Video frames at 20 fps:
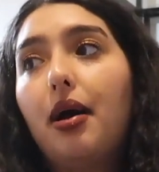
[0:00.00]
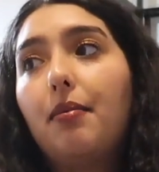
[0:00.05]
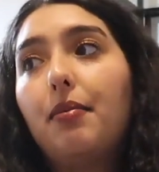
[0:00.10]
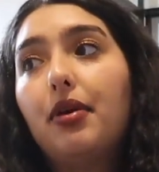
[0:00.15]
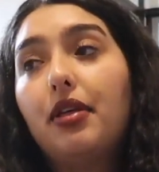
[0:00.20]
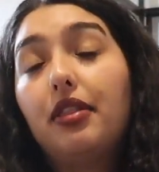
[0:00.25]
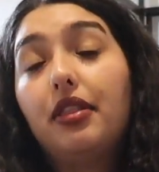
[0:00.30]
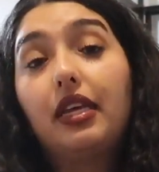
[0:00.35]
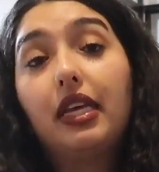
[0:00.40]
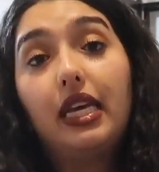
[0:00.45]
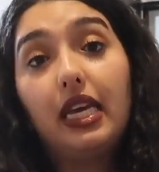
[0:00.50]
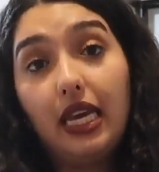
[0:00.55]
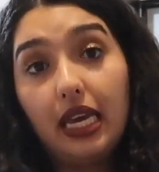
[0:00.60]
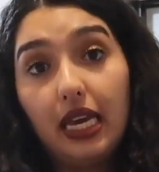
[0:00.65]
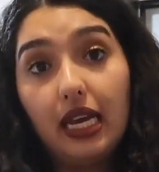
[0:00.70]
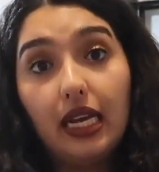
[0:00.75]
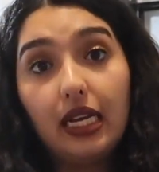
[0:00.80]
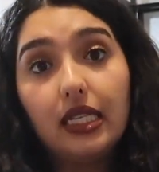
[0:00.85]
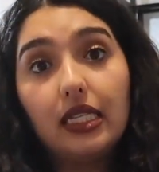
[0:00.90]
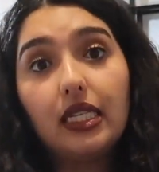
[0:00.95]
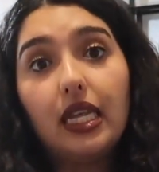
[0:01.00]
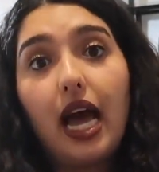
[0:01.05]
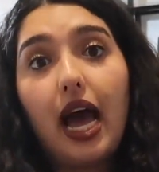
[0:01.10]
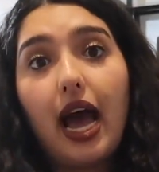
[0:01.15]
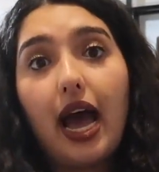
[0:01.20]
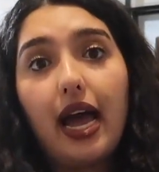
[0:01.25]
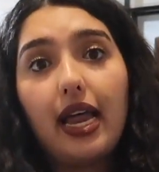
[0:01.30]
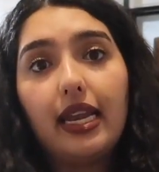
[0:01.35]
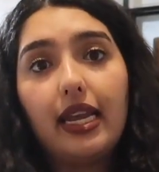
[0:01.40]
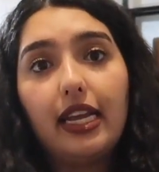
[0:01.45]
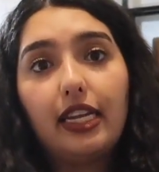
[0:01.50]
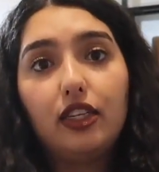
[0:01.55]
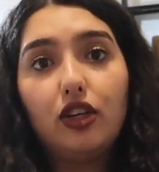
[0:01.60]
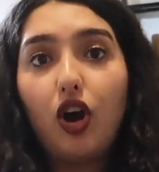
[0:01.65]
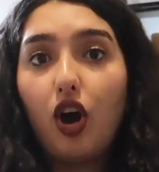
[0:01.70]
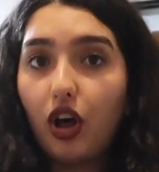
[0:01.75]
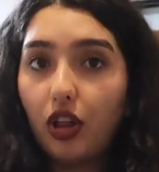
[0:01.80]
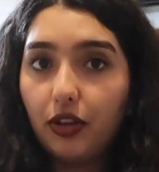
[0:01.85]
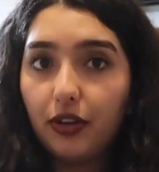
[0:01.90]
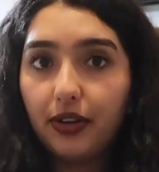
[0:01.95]
the kings had a
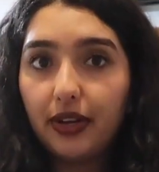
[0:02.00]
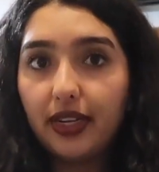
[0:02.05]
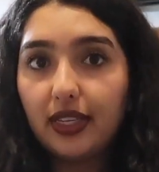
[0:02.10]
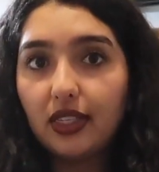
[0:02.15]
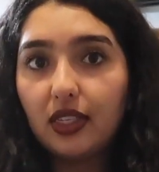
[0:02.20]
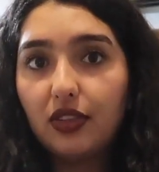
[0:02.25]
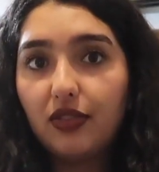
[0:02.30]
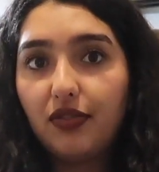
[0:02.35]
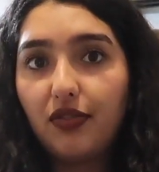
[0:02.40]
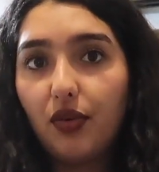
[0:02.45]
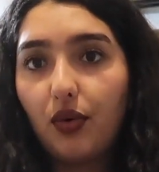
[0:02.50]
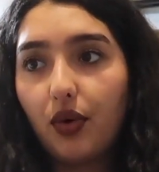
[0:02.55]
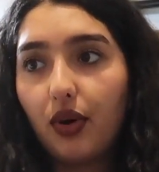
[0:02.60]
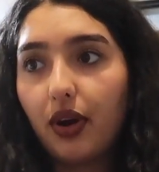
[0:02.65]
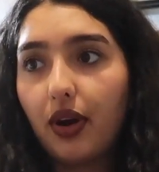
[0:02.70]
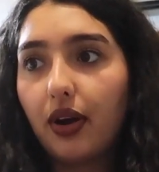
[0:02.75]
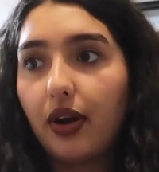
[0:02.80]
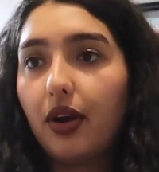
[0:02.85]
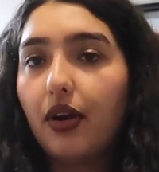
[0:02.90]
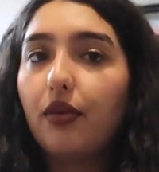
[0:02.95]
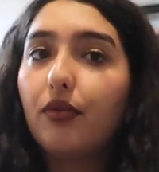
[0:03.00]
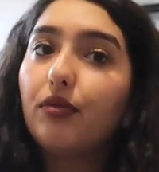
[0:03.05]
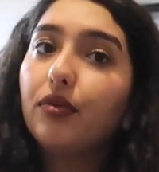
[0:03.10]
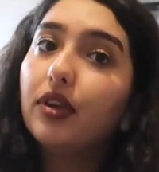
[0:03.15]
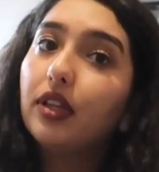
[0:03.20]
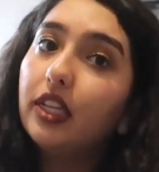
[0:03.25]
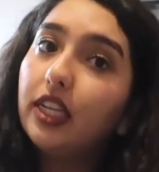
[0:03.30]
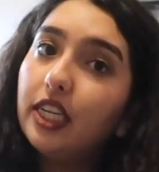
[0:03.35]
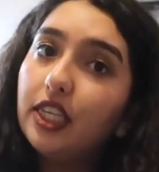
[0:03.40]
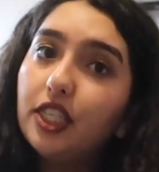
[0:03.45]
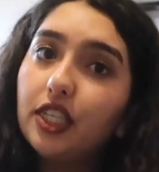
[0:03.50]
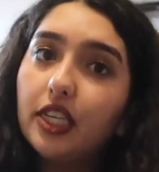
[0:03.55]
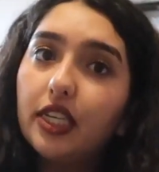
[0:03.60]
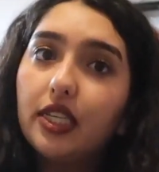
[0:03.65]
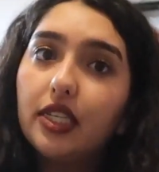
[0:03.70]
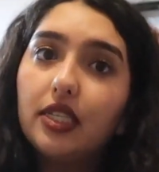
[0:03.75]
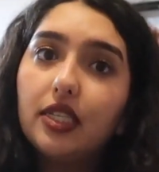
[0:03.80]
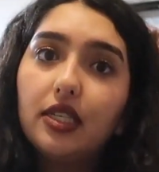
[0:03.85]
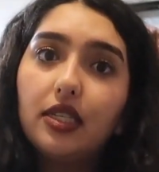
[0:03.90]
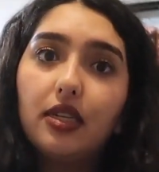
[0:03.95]
tolerance for
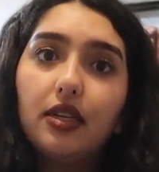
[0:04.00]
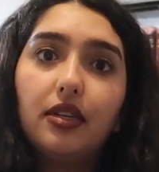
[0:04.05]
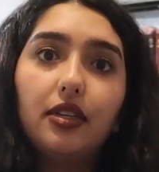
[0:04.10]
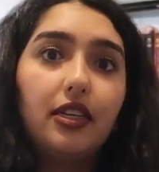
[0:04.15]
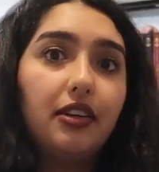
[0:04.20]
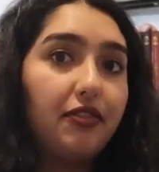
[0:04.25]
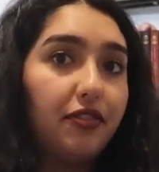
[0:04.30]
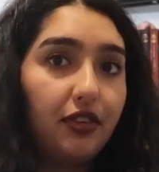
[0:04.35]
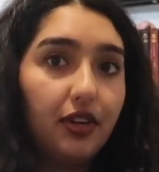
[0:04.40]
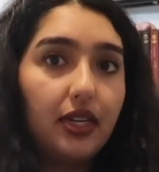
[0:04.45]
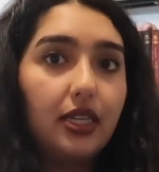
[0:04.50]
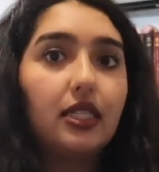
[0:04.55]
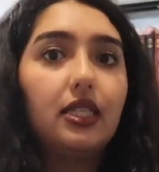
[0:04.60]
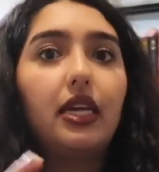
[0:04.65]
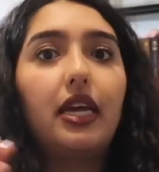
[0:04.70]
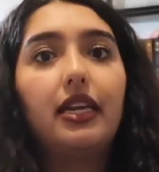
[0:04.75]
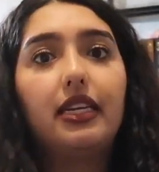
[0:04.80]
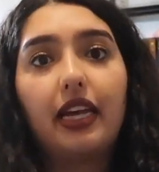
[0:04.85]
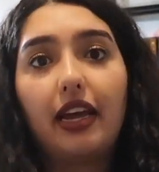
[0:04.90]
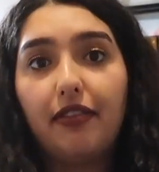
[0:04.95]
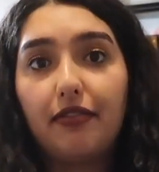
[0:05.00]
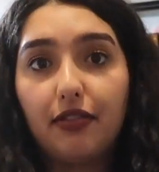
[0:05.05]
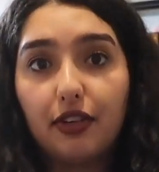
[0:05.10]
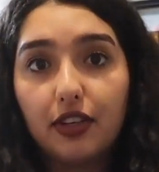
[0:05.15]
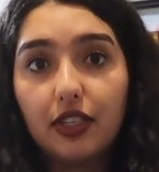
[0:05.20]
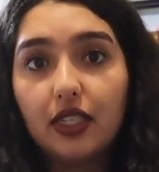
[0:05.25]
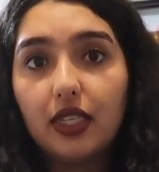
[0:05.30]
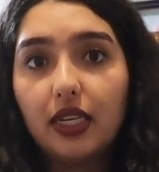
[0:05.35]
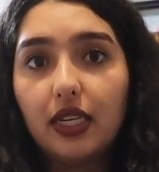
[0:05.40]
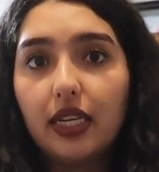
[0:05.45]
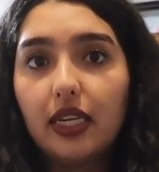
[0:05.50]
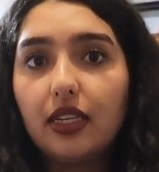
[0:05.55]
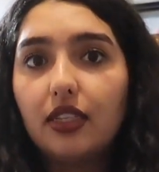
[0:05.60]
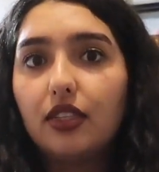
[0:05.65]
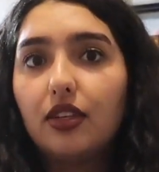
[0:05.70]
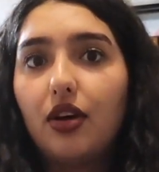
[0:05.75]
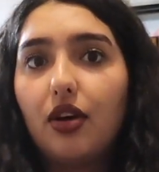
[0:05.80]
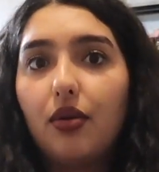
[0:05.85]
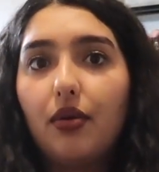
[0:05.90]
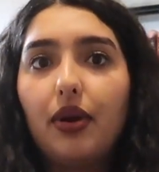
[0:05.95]
religious difference and diversity,
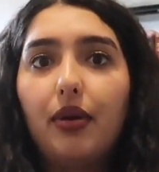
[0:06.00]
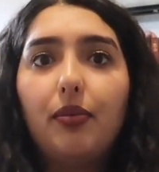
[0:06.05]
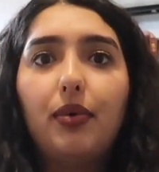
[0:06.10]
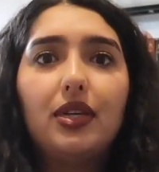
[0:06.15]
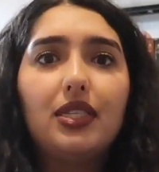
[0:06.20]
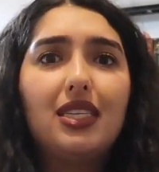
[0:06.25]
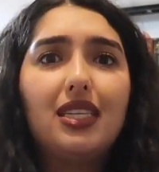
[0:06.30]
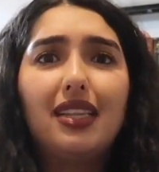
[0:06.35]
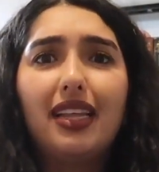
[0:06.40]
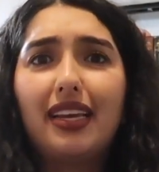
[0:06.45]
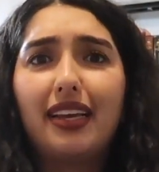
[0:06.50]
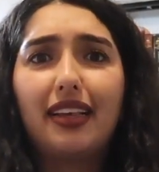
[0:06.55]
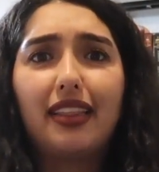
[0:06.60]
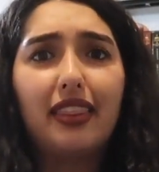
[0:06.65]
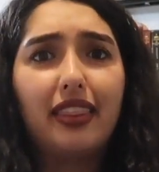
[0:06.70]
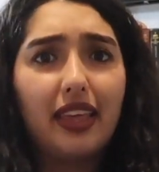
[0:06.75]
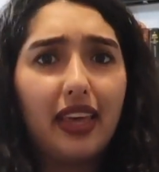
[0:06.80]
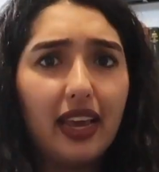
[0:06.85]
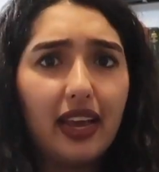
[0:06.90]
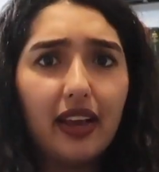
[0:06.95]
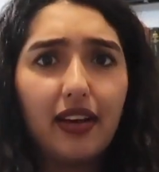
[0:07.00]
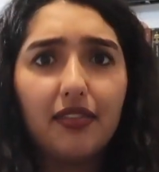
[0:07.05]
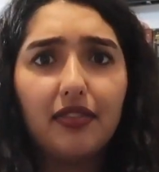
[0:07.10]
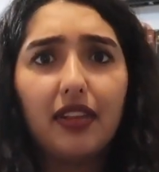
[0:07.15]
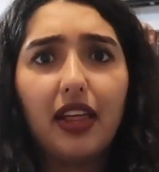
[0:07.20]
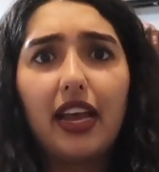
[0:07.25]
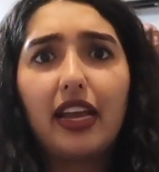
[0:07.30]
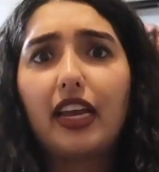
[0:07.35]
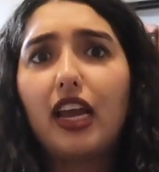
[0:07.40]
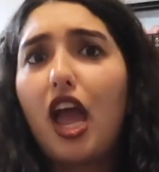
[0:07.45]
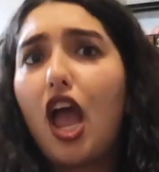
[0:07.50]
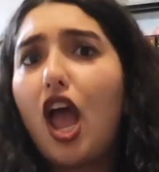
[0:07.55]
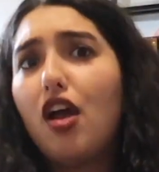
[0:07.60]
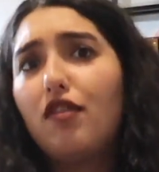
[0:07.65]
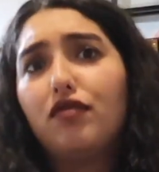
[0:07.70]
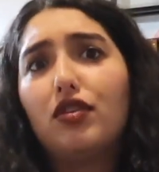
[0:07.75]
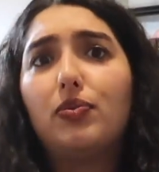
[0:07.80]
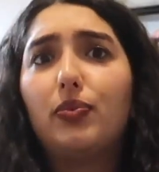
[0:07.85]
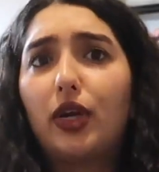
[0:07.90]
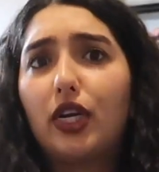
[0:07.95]
so it wasn't like a thing of like
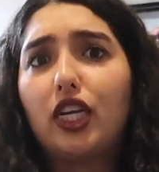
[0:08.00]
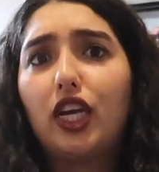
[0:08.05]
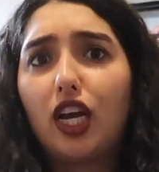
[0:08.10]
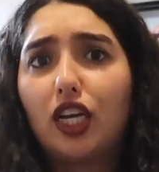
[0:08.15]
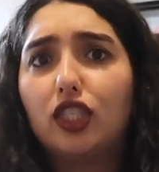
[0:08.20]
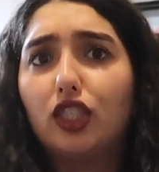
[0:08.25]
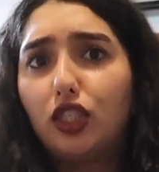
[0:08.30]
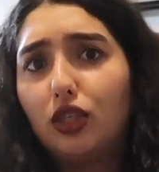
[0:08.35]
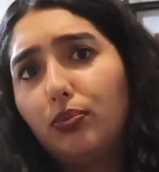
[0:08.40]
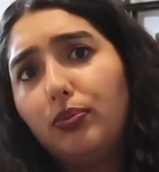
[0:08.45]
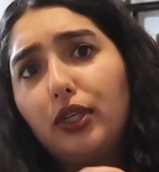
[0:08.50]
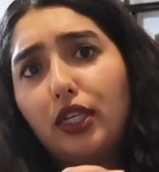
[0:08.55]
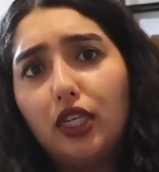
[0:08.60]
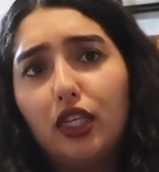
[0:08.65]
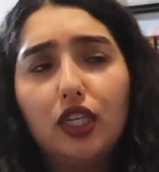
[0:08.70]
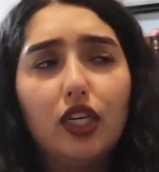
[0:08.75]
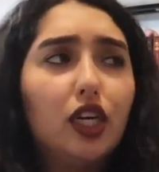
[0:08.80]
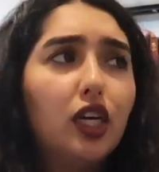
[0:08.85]
everybody has to be